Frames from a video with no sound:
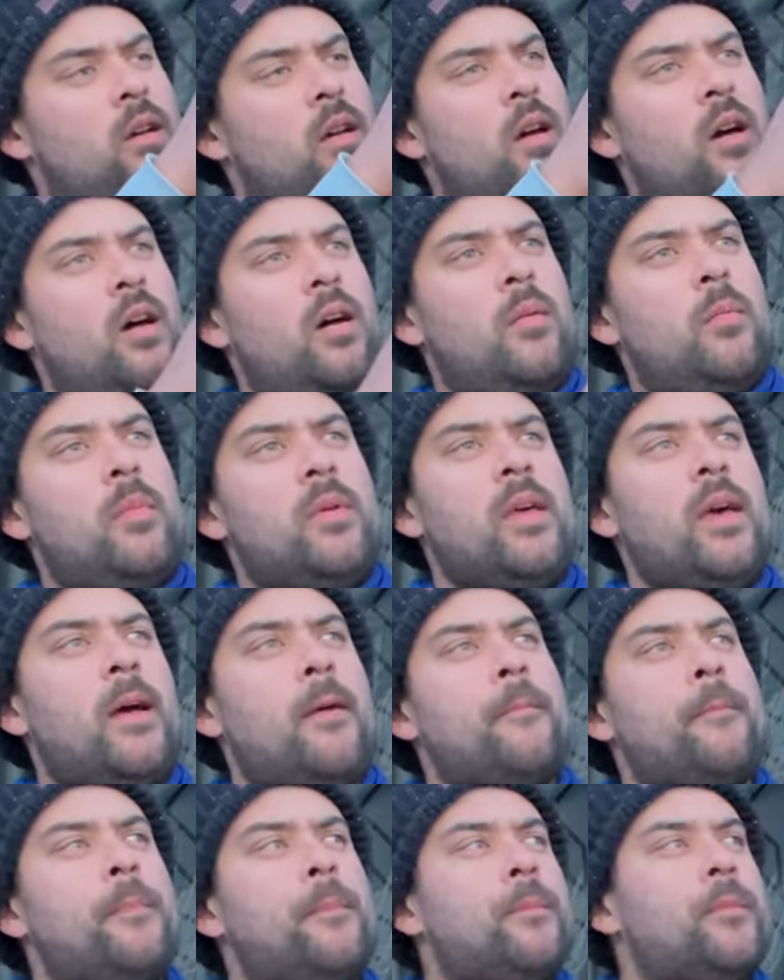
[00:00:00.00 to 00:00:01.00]
But yeah,
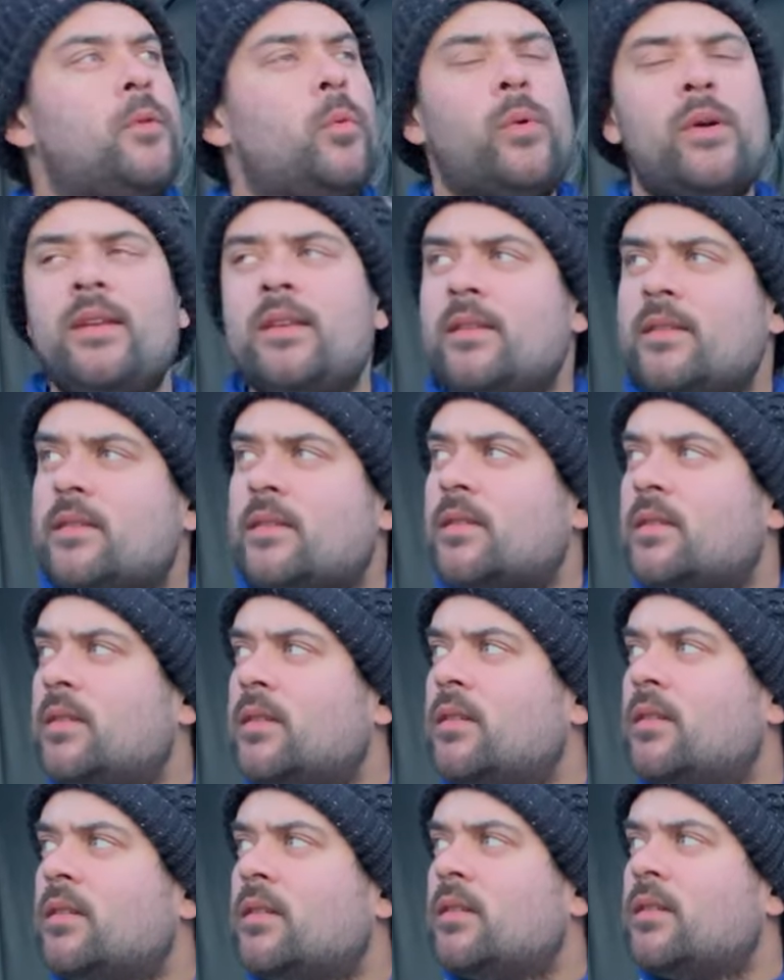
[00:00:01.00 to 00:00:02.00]
the wind has
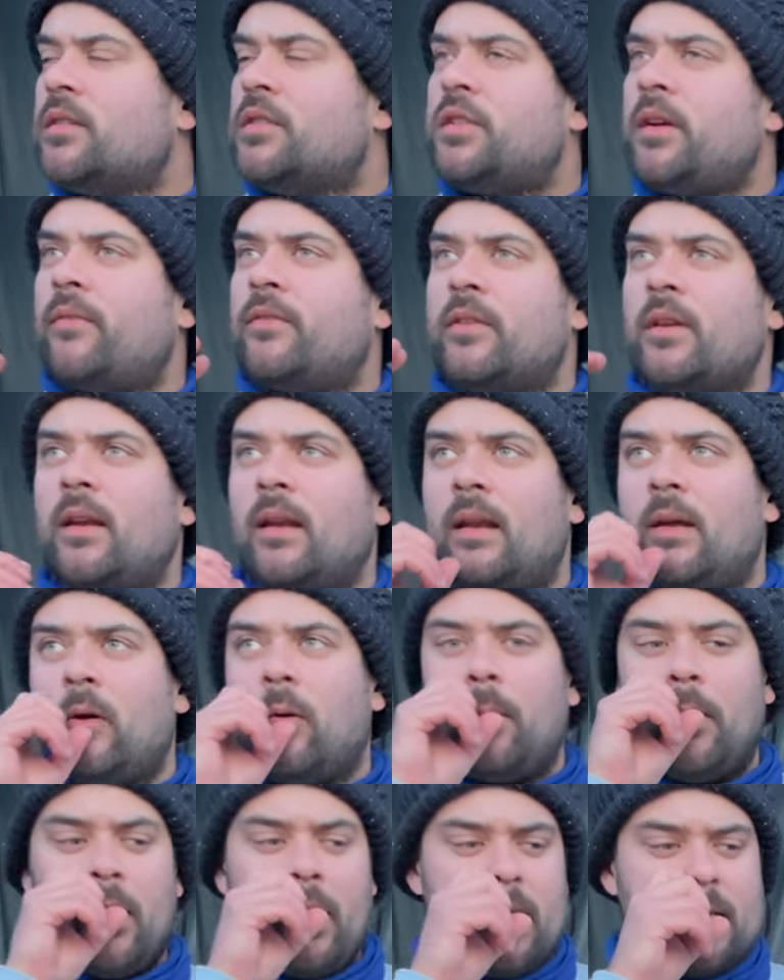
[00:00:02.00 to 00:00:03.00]
shifted a little
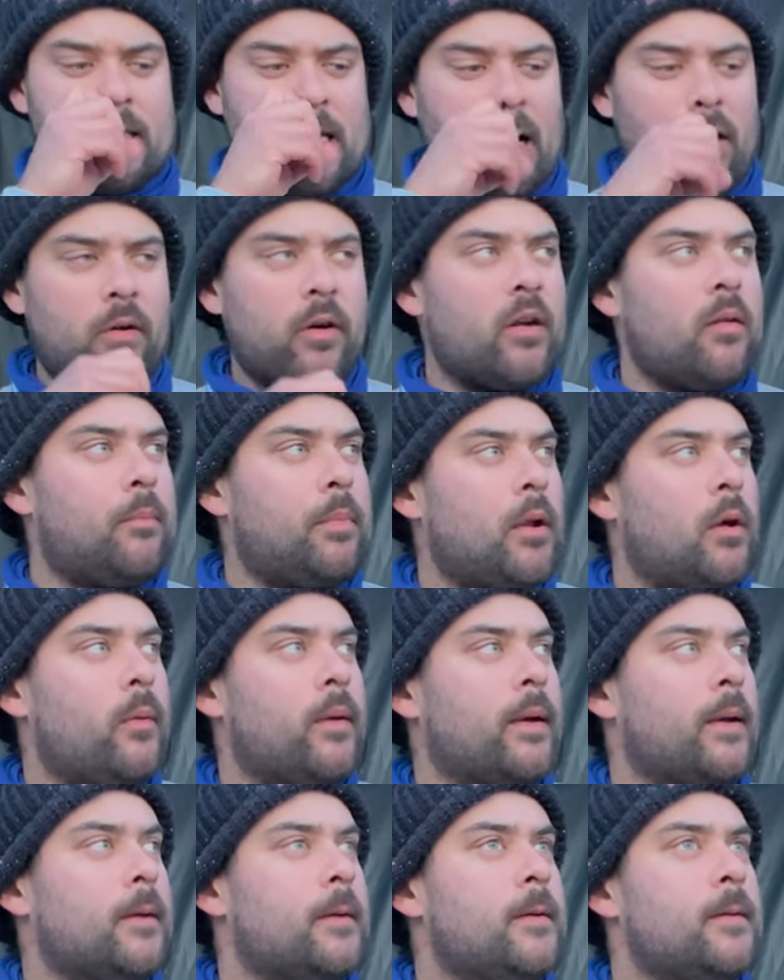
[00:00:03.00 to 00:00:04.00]
bit. It's now kind of
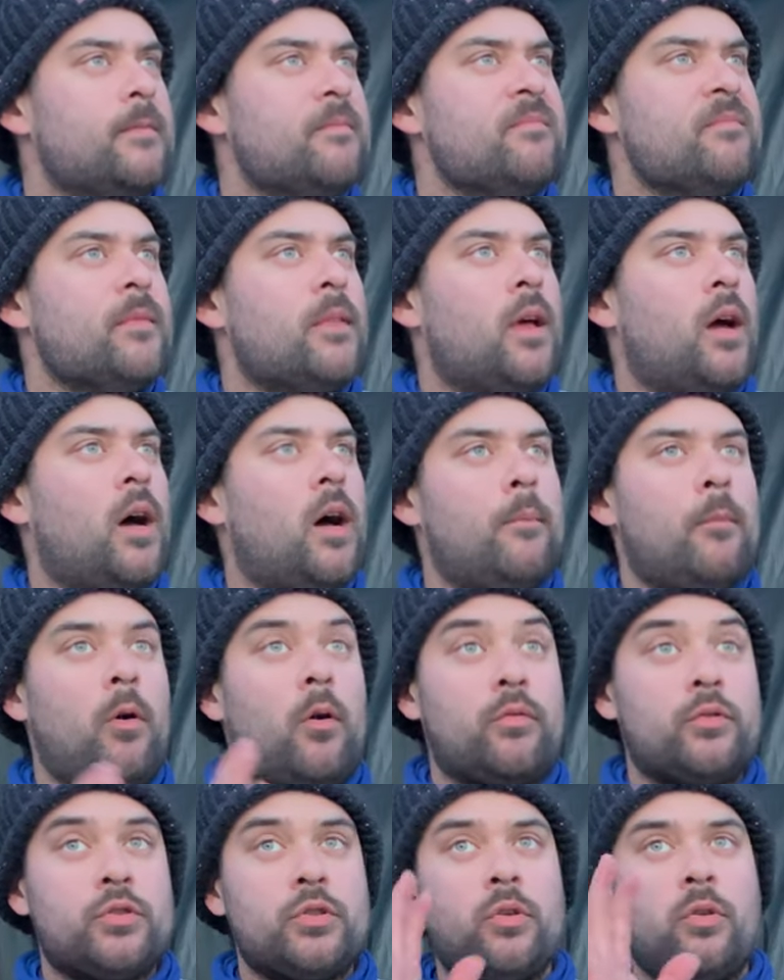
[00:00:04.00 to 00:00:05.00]
blowing
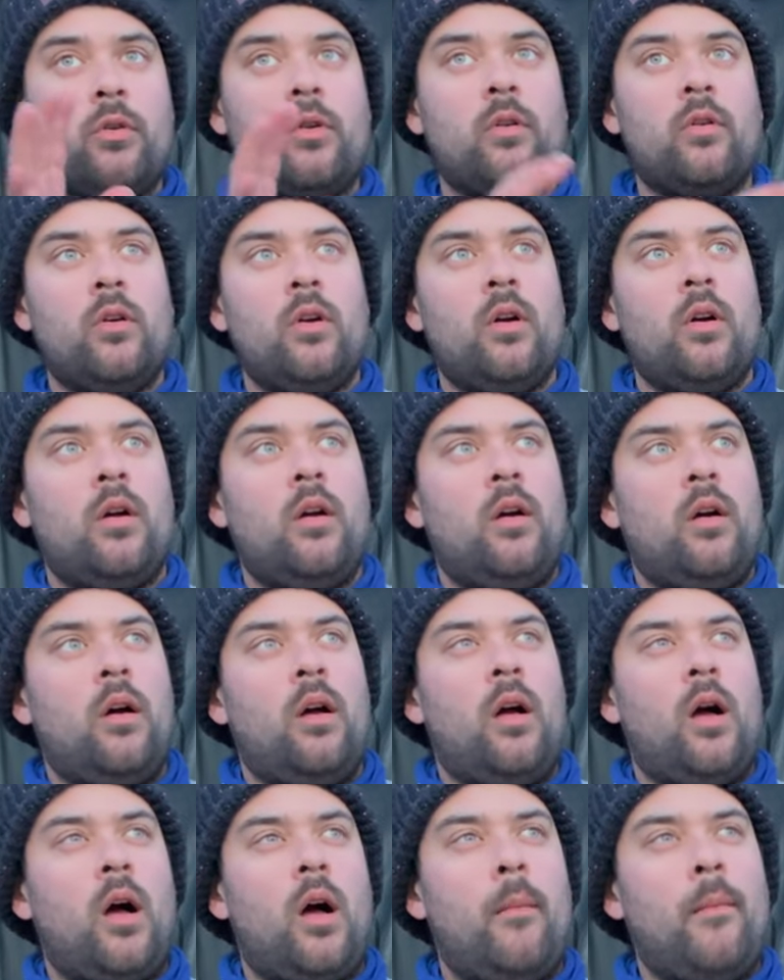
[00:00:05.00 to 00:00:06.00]
offshore
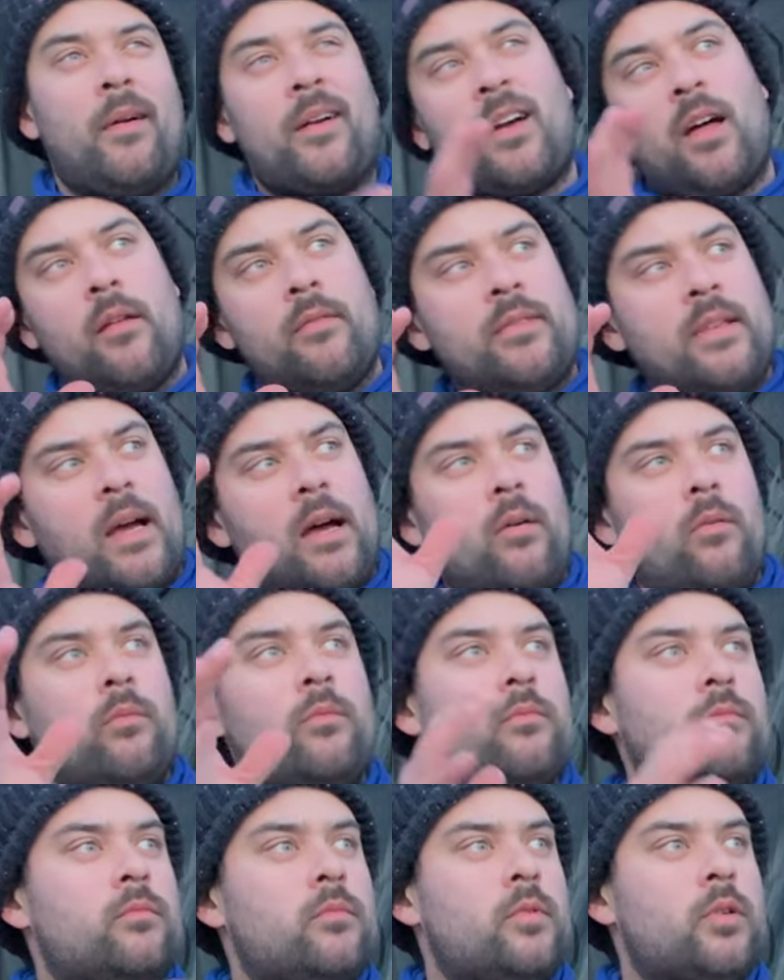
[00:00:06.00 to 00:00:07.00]
and kind of
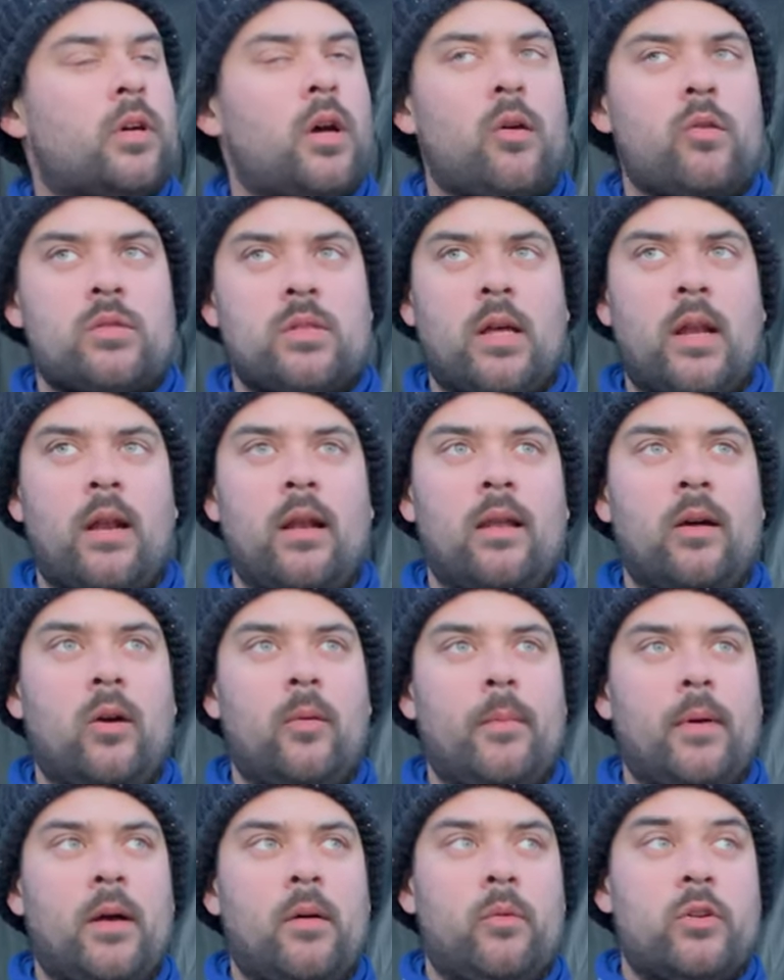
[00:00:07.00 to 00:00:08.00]
down the coastline a little
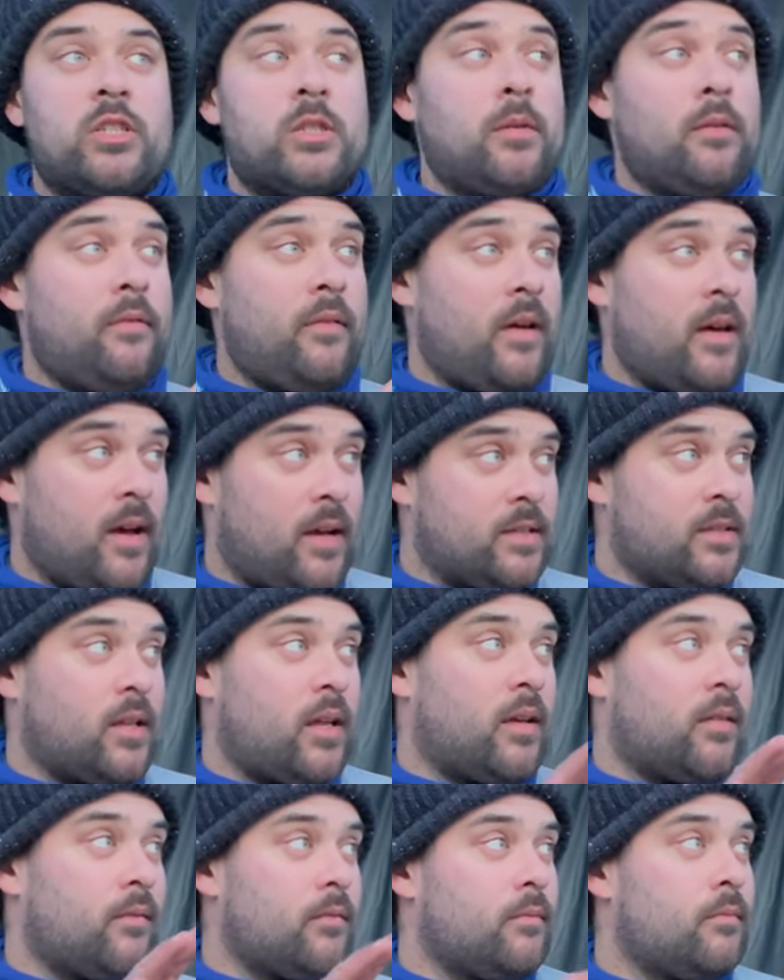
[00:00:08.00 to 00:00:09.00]
bit, which to be fair has
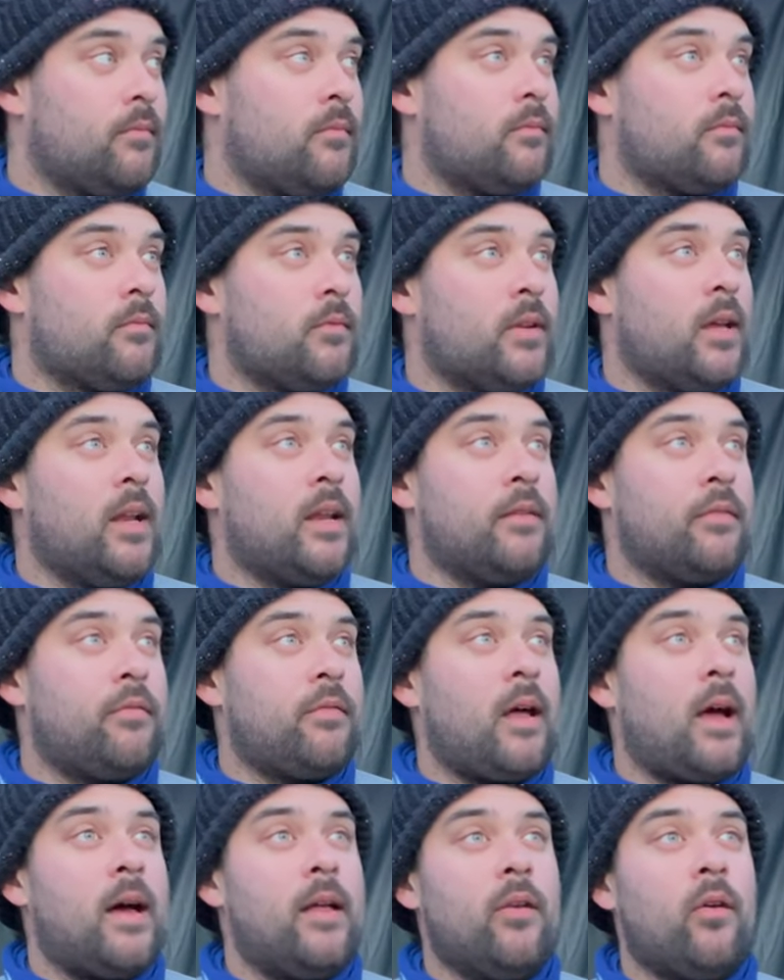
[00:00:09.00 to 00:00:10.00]
like nearly
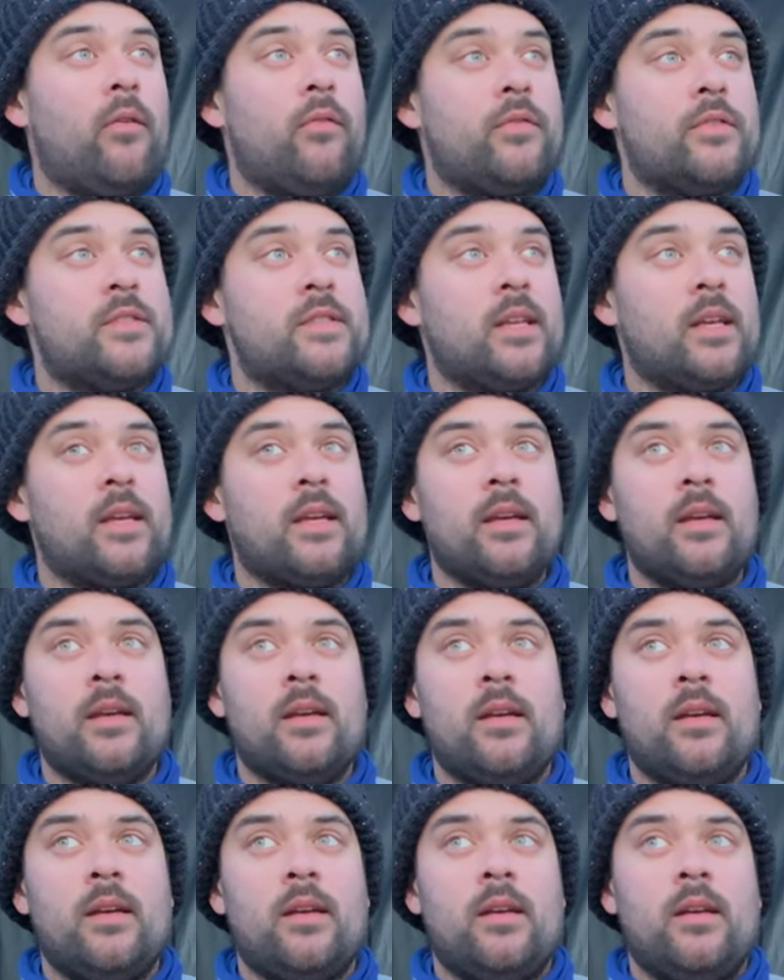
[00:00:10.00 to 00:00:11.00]
flattened off the sea.
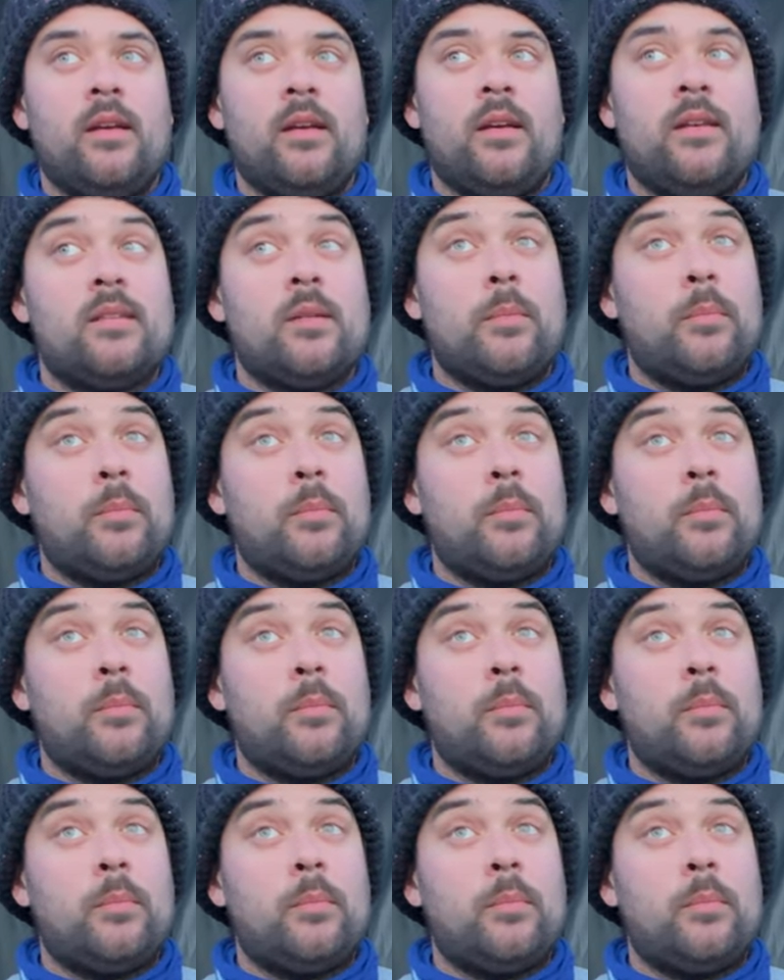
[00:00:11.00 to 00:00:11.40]
It's